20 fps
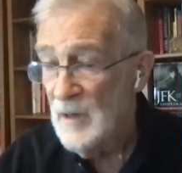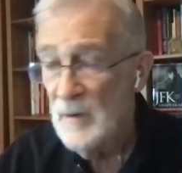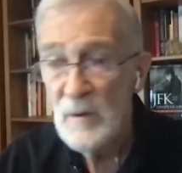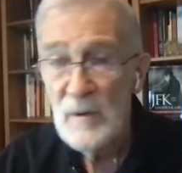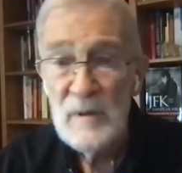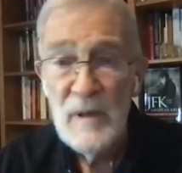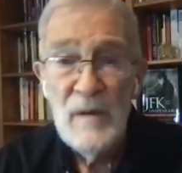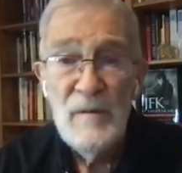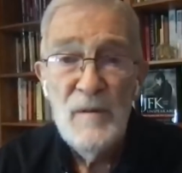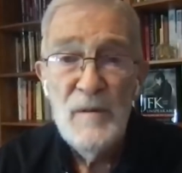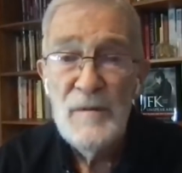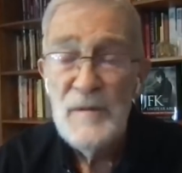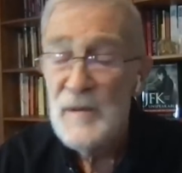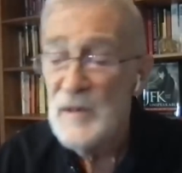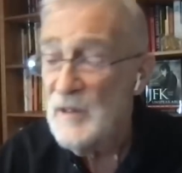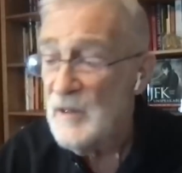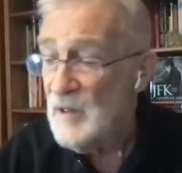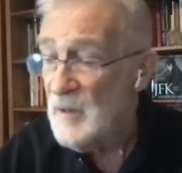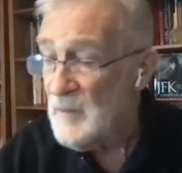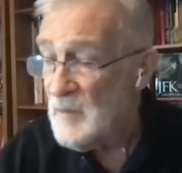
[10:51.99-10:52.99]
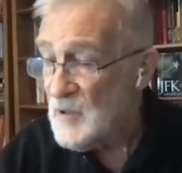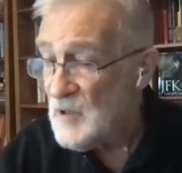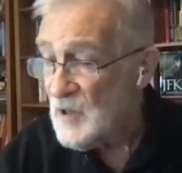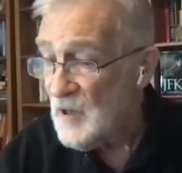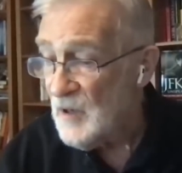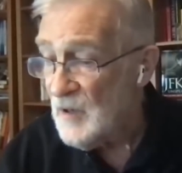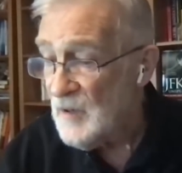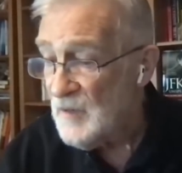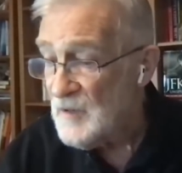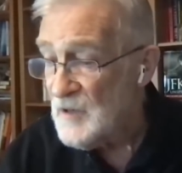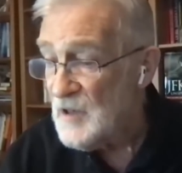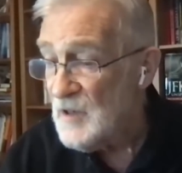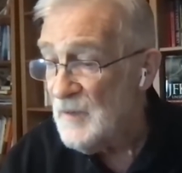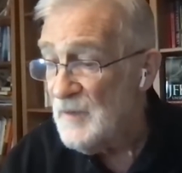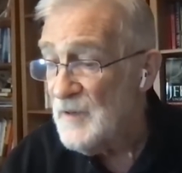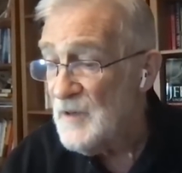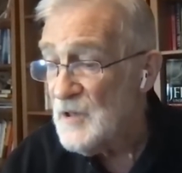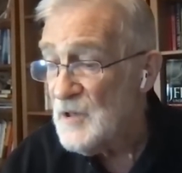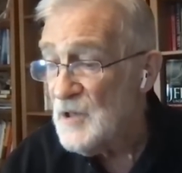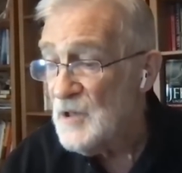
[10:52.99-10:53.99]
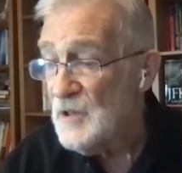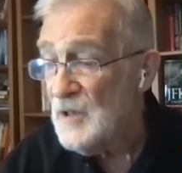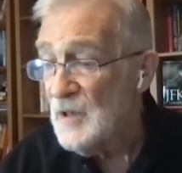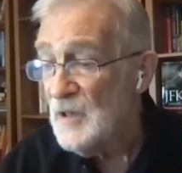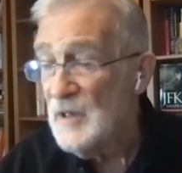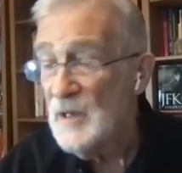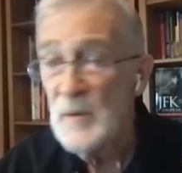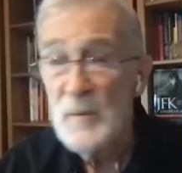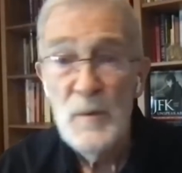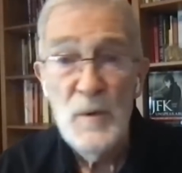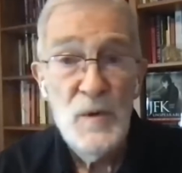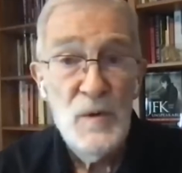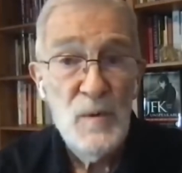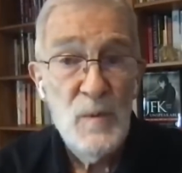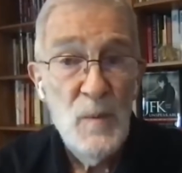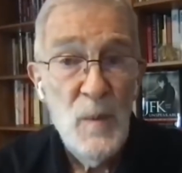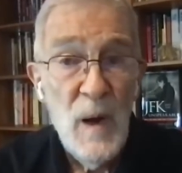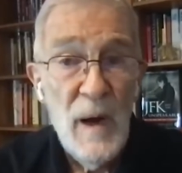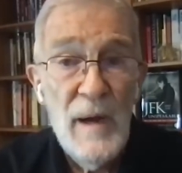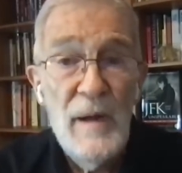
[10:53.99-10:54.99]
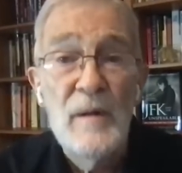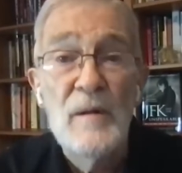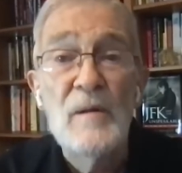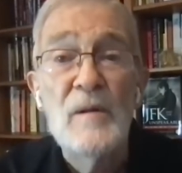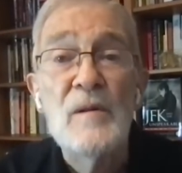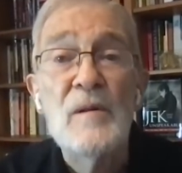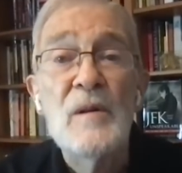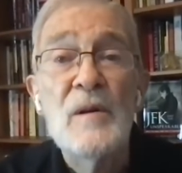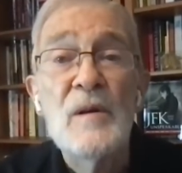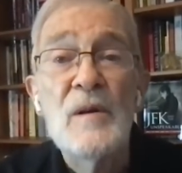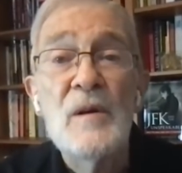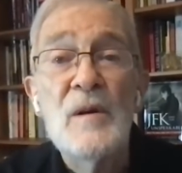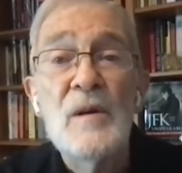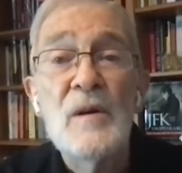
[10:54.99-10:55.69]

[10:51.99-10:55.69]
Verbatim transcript: they will never feel themselves sufficiently worthwhile